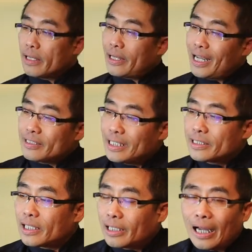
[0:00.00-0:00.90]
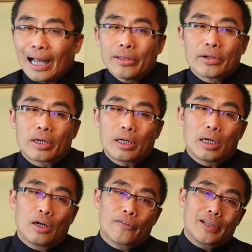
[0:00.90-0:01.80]
This is the color
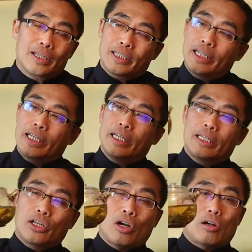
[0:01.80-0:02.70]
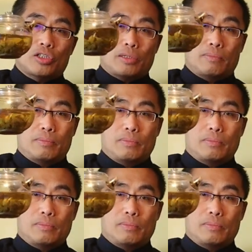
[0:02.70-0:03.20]
of the tea decoction.